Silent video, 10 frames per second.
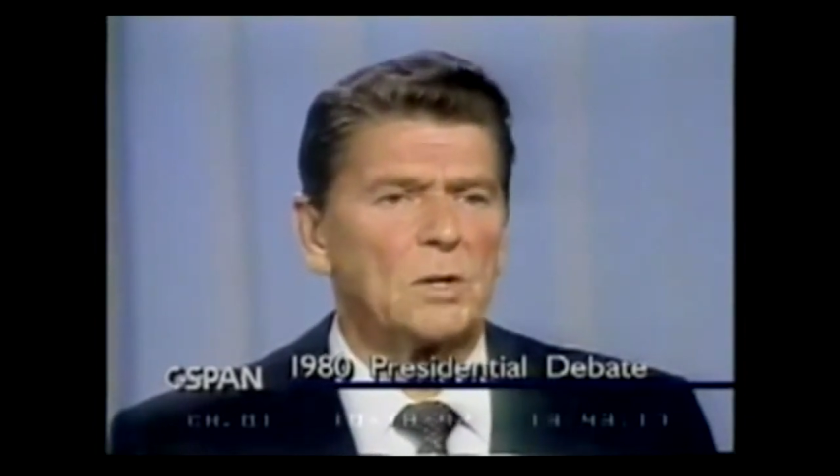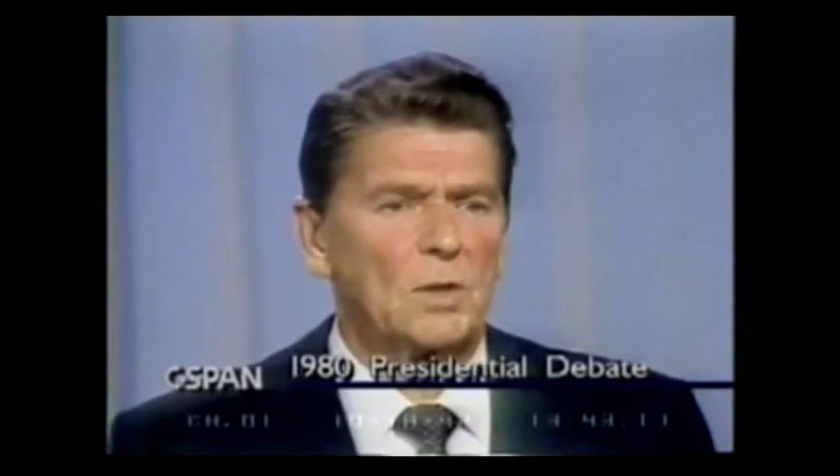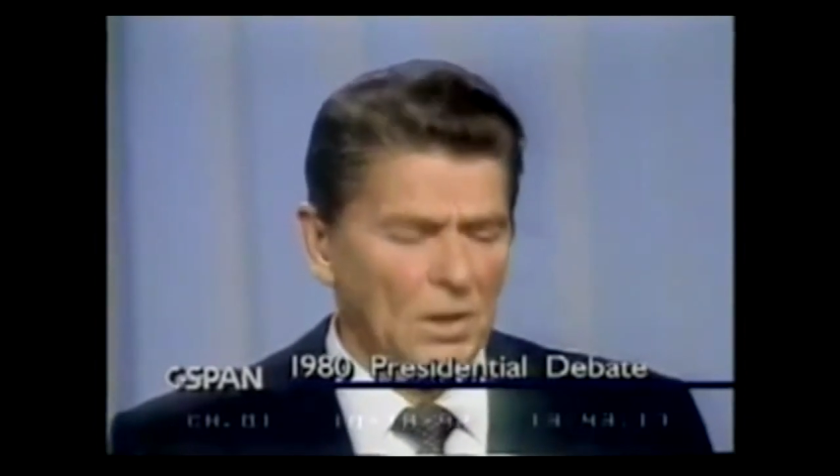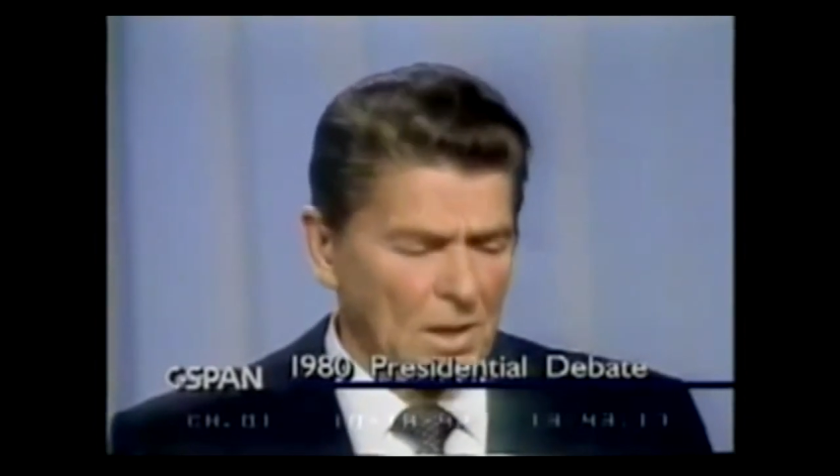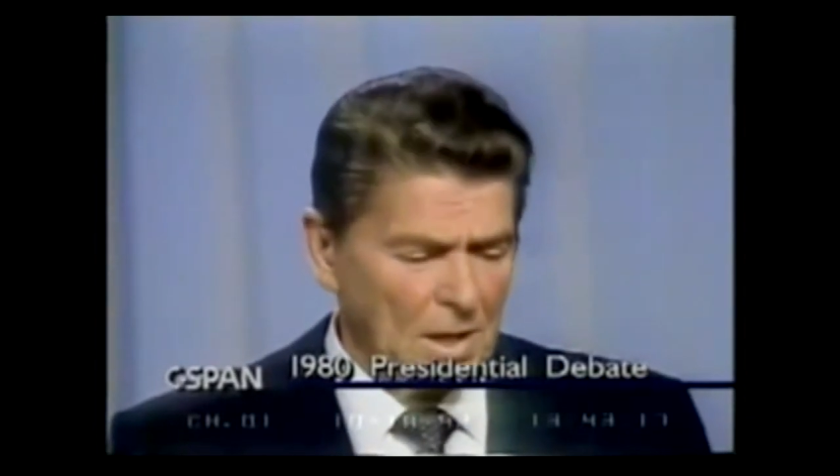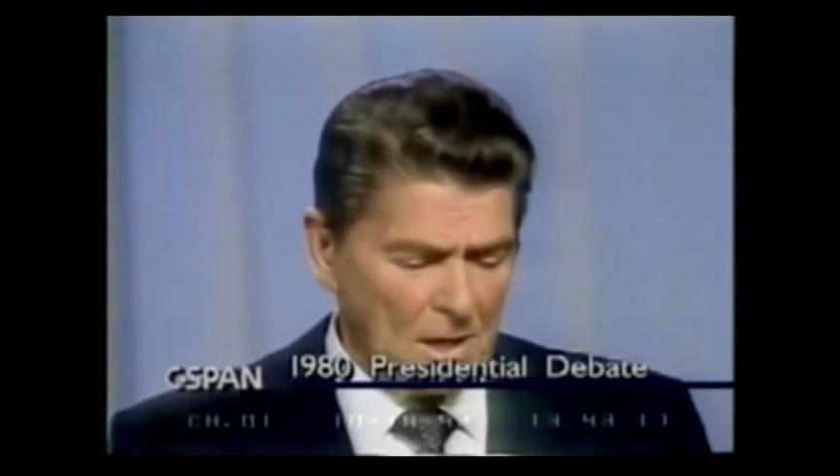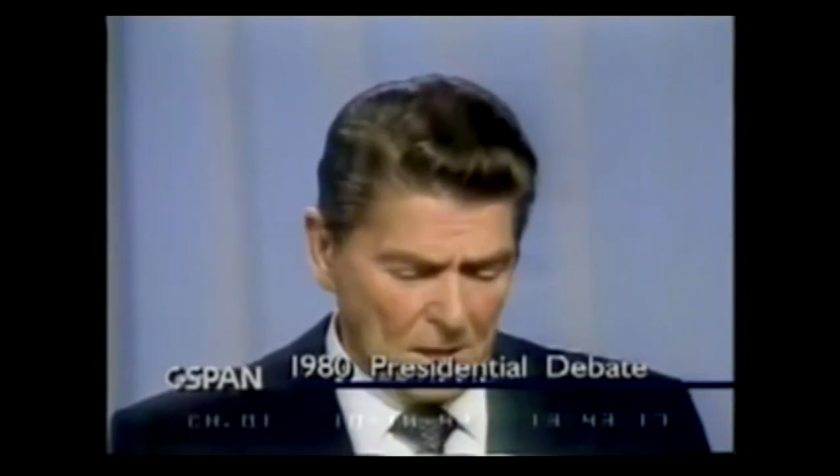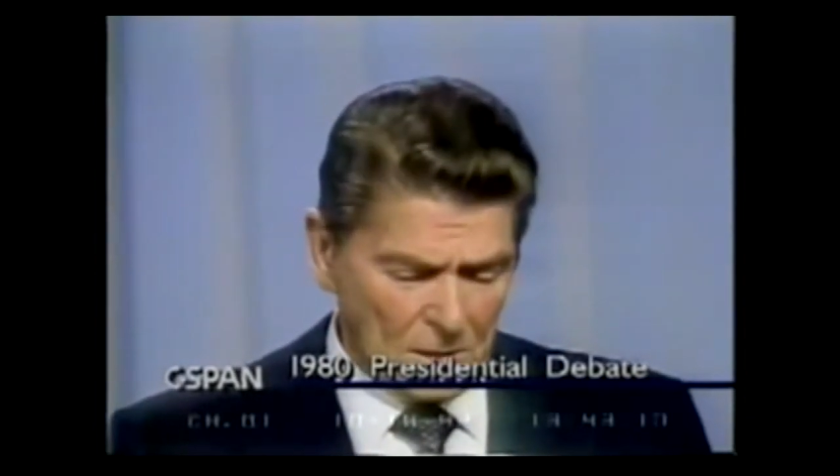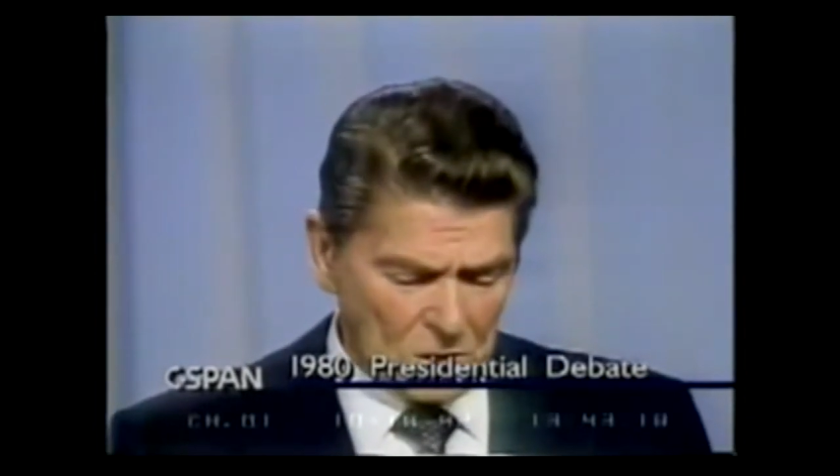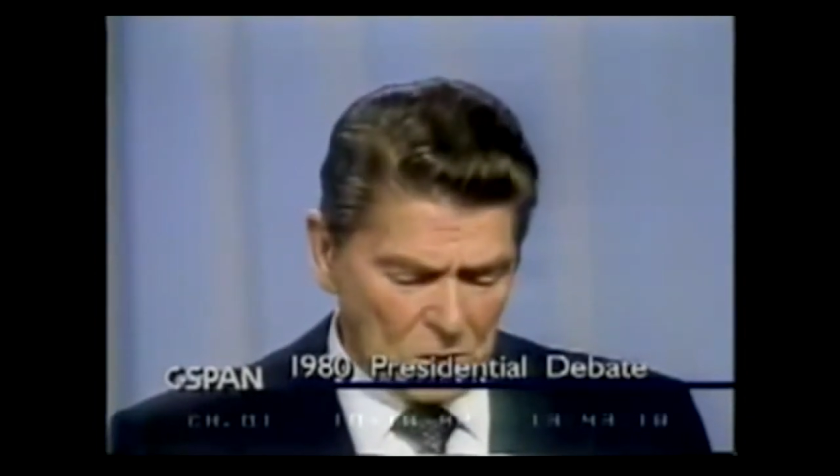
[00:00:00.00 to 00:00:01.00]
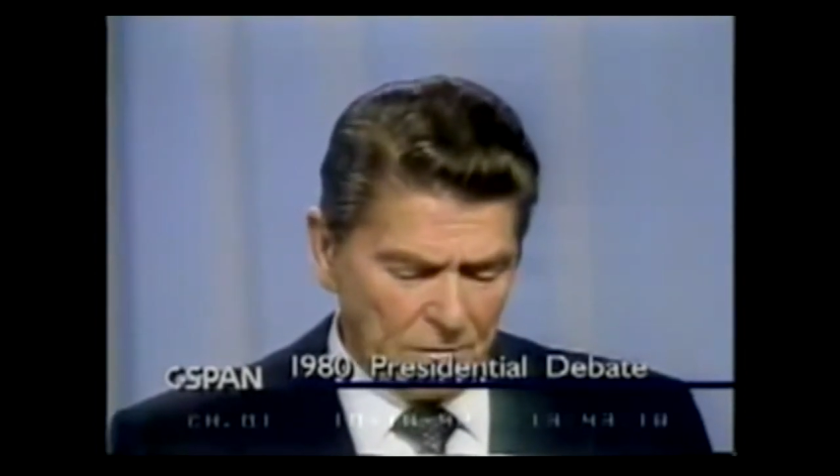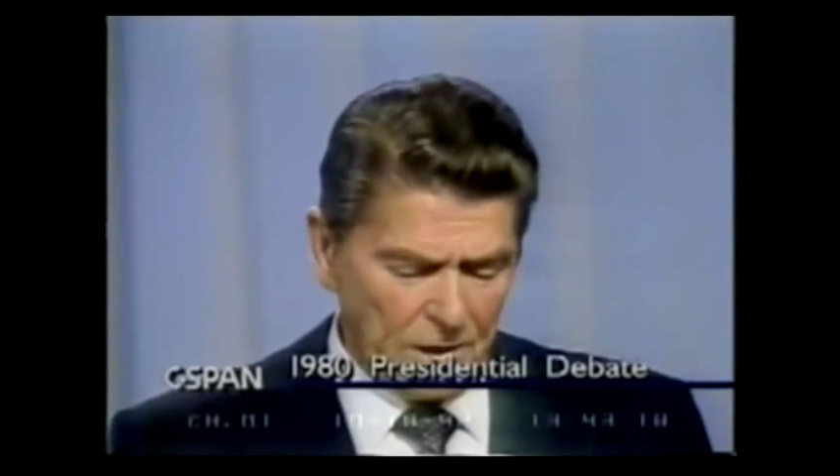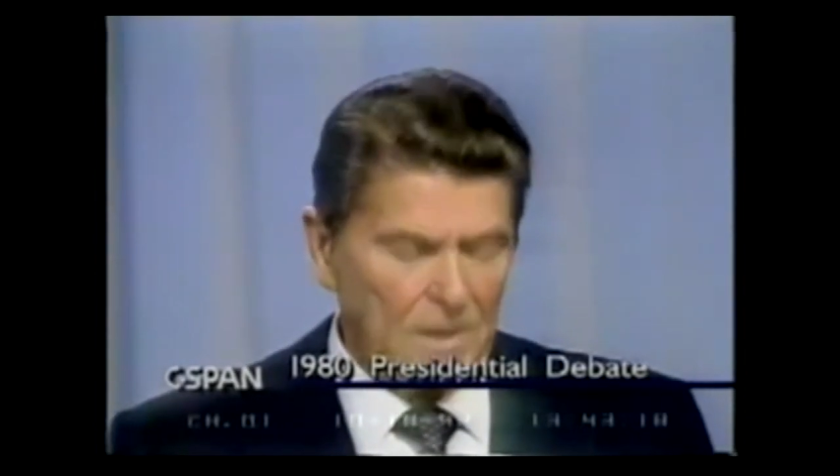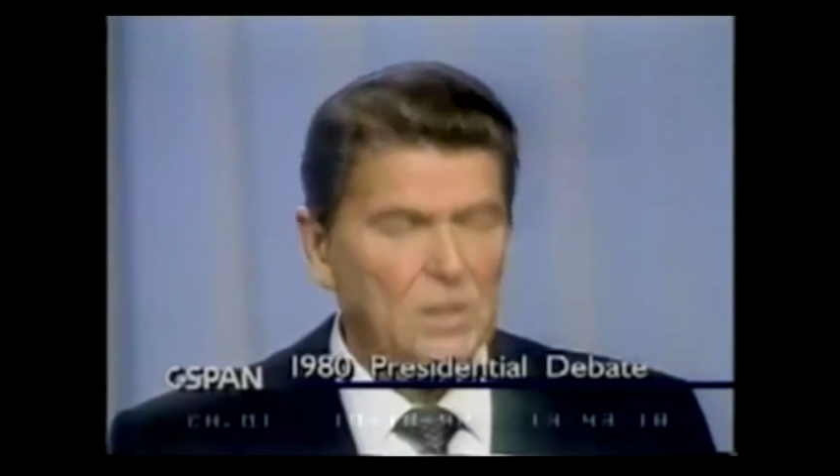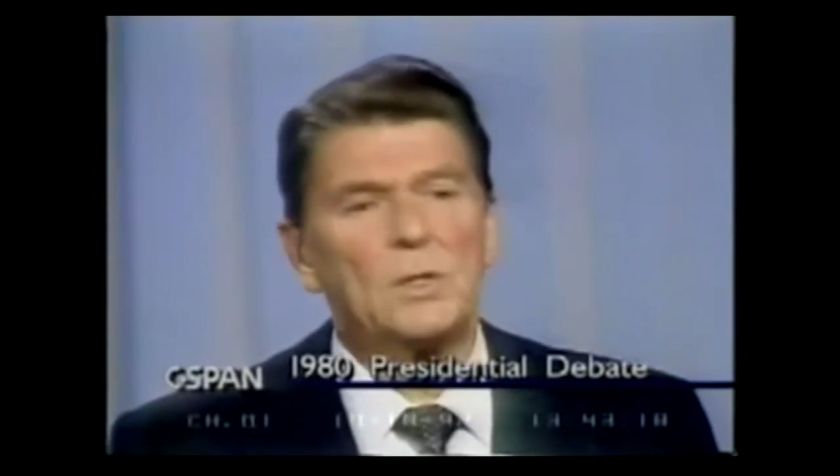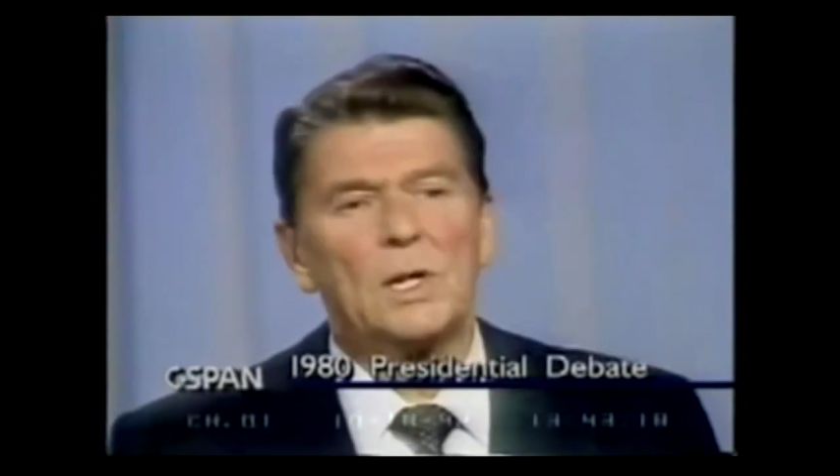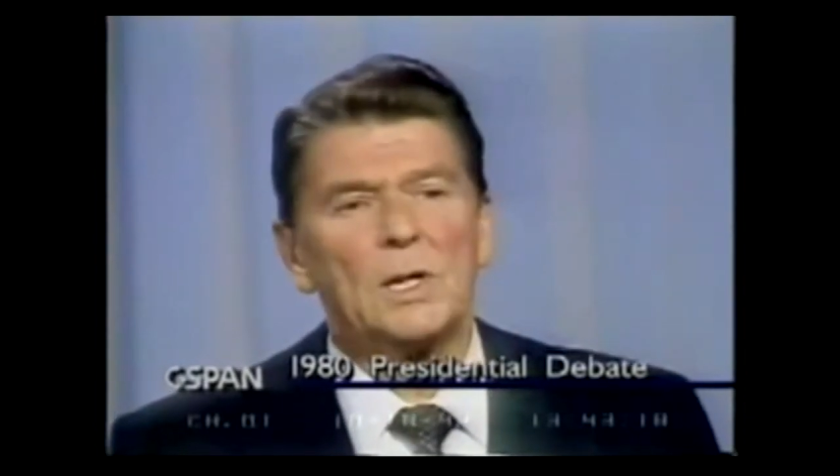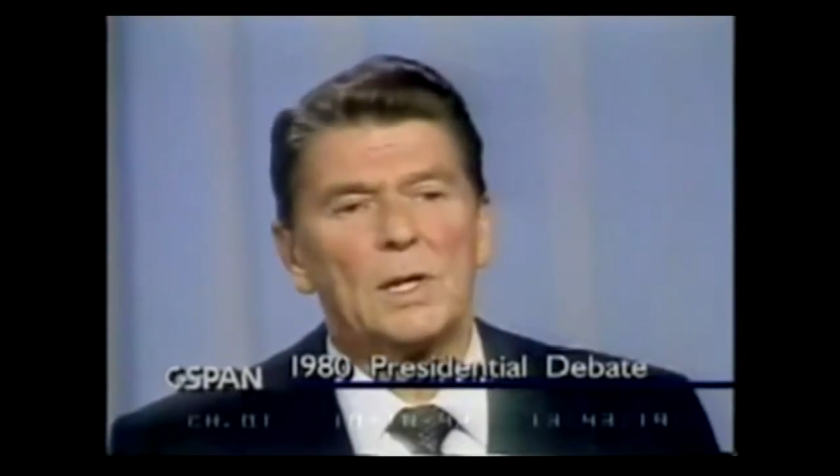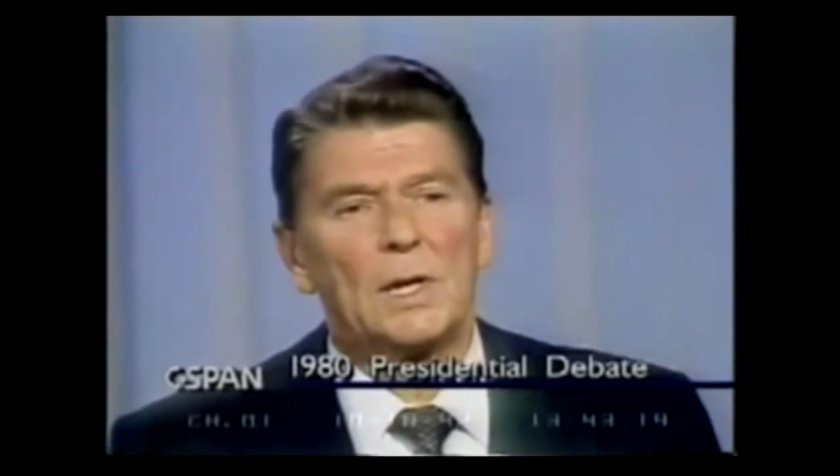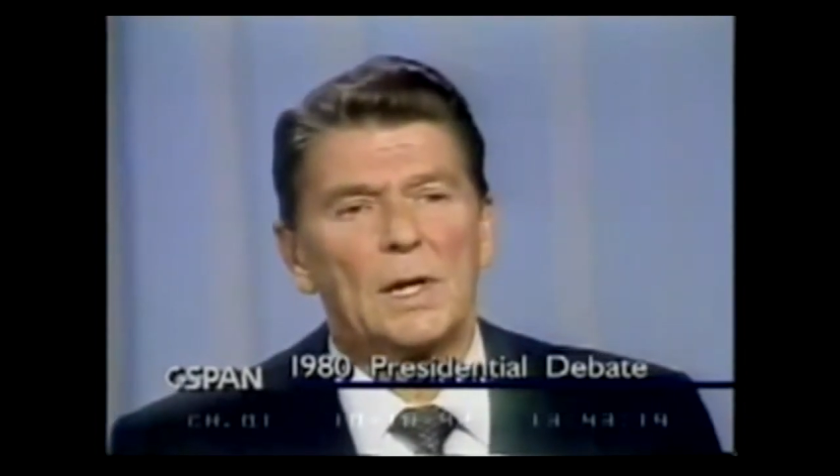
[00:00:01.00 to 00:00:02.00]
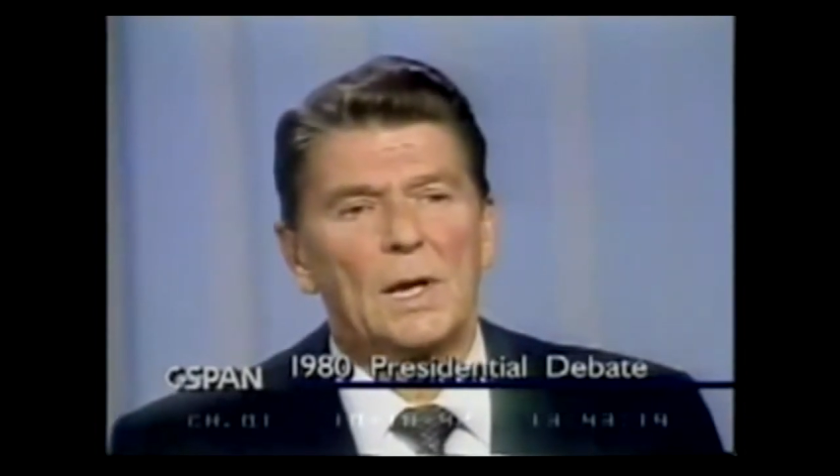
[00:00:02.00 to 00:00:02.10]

at all, the Soviet Union.